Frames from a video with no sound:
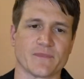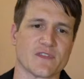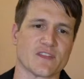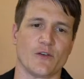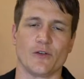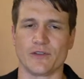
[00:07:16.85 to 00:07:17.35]

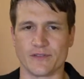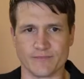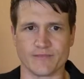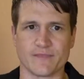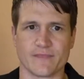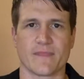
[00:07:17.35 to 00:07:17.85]

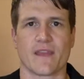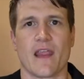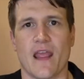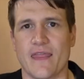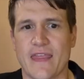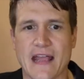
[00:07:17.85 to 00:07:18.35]
So
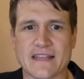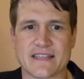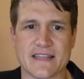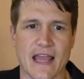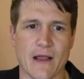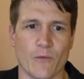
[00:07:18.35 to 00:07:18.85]
that's
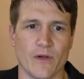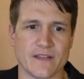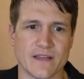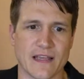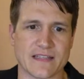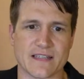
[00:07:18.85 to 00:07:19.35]
that
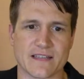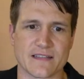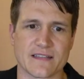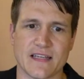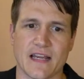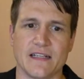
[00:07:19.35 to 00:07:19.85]
one.
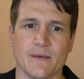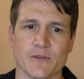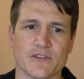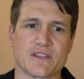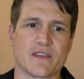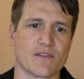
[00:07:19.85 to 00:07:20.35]
That's sign
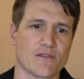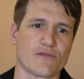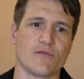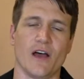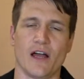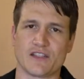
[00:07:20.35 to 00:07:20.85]
number
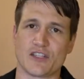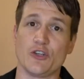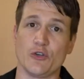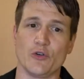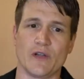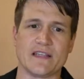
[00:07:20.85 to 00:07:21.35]
uh,
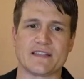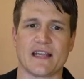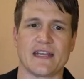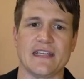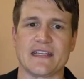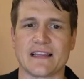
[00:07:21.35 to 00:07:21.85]
two is
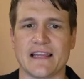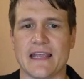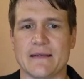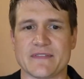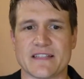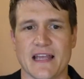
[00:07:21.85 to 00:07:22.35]
that he
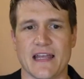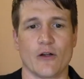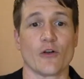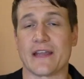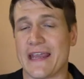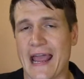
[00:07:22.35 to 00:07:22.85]
claims that,
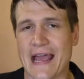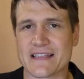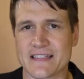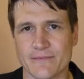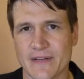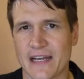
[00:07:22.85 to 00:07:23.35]
or he has
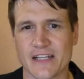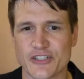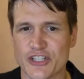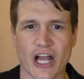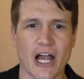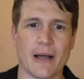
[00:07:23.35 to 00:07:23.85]
some kind of
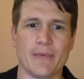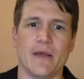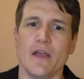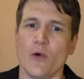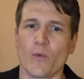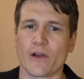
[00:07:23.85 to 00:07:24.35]
job
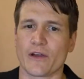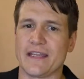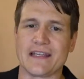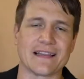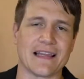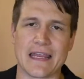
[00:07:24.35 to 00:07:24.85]
where
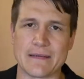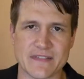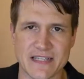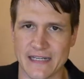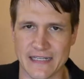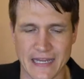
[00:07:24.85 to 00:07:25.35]
he
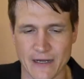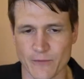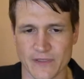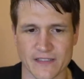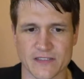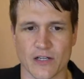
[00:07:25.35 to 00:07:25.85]
claims that he can't
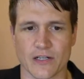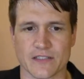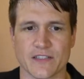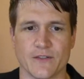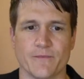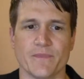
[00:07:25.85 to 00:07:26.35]
really talk
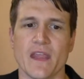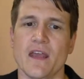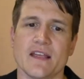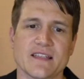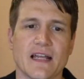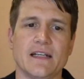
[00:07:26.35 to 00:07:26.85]
to you.
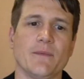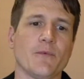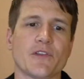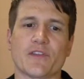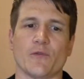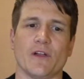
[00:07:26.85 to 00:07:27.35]
Sign
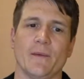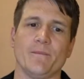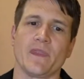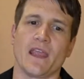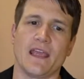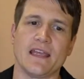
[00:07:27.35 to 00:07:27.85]
number three
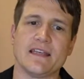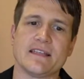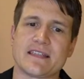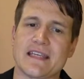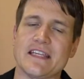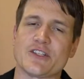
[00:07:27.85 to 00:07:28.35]

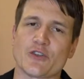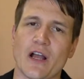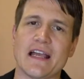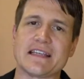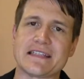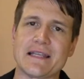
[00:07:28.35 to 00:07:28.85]
is he
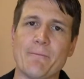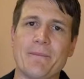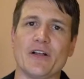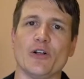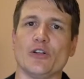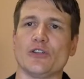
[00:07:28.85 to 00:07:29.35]
tries to
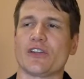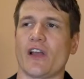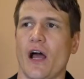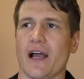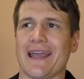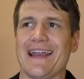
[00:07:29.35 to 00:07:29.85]
build
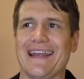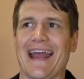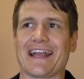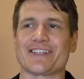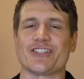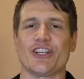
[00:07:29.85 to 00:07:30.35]
a
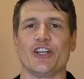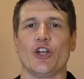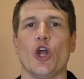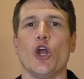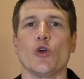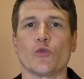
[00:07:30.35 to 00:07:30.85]

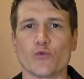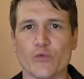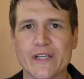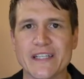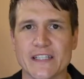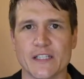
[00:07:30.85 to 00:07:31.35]
connection
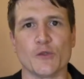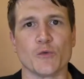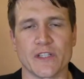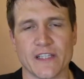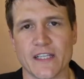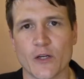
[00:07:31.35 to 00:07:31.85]
really,
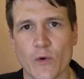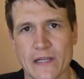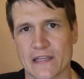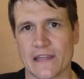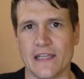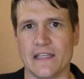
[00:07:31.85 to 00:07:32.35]
really
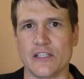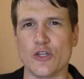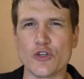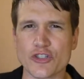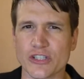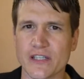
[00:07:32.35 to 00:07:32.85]
quickly. And
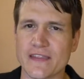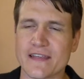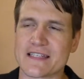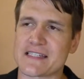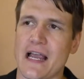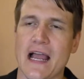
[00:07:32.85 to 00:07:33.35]
usually the
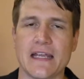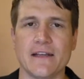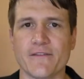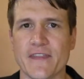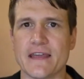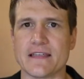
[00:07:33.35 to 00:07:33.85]
sign
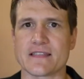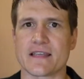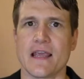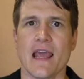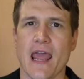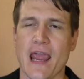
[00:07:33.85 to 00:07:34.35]
of this,
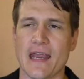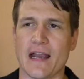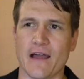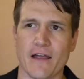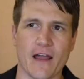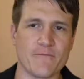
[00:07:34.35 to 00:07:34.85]
and
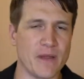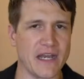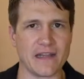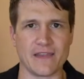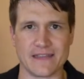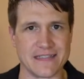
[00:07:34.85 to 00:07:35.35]
I, have been
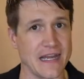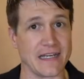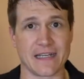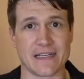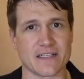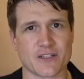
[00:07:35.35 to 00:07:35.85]
in the
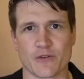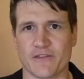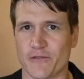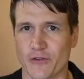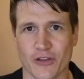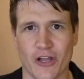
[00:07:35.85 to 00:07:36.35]
dating industry
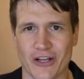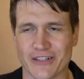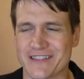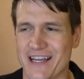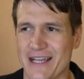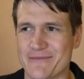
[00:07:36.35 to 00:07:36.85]
for a
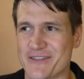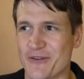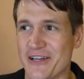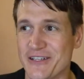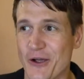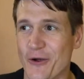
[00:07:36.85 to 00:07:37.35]
long time, so
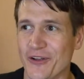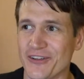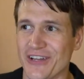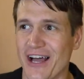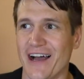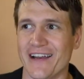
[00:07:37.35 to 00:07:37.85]
I know a
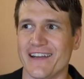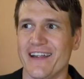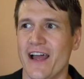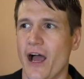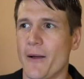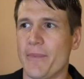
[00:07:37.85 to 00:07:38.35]
lot
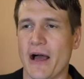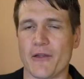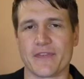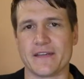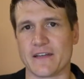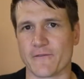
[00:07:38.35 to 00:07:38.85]

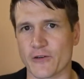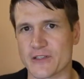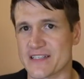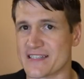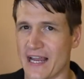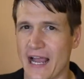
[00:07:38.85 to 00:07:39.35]
about the different
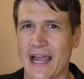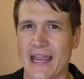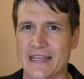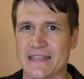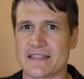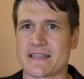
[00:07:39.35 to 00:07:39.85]

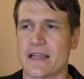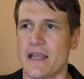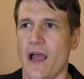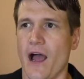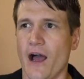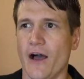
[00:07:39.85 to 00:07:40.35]
signs
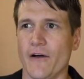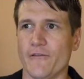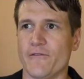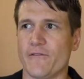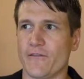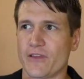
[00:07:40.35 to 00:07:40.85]

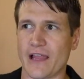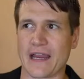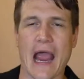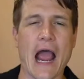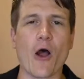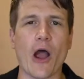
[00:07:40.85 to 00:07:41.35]
of like
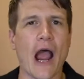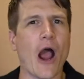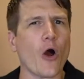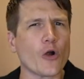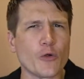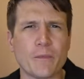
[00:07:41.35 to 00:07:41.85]
how
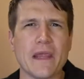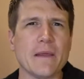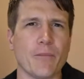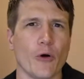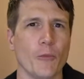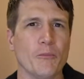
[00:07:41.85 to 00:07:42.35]
how do
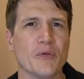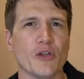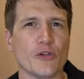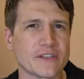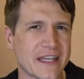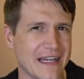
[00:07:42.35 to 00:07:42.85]
people
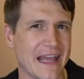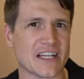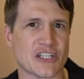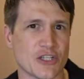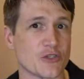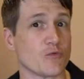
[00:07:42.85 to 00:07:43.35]
build
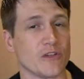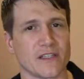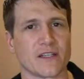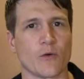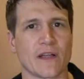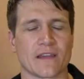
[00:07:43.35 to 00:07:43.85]
connections
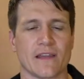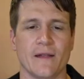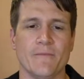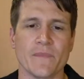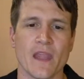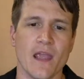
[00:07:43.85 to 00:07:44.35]
really quickly.
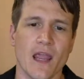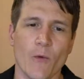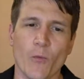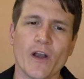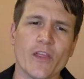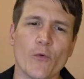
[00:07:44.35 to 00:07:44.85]
And
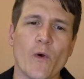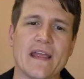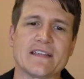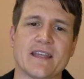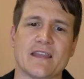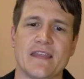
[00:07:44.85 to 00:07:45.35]
one of the
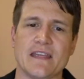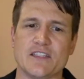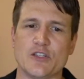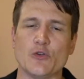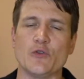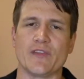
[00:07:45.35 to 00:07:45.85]
ways that they
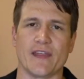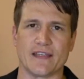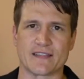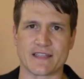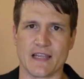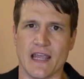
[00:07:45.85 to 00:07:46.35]
do
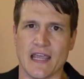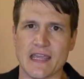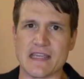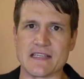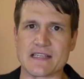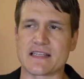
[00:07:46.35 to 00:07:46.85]
this
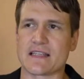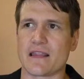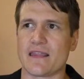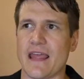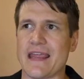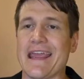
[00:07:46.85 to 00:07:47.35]
is
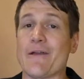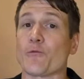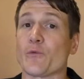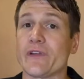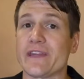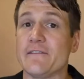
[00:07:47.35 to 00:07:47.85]
they get
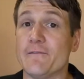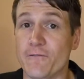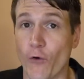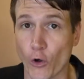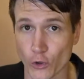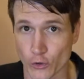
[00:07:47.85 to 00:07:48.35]
really
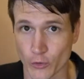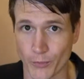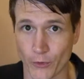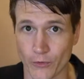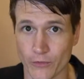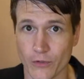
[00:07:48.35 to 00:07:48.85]

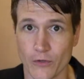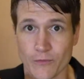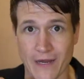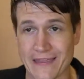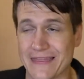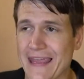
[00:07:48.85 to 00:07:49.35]
vulnerable, right?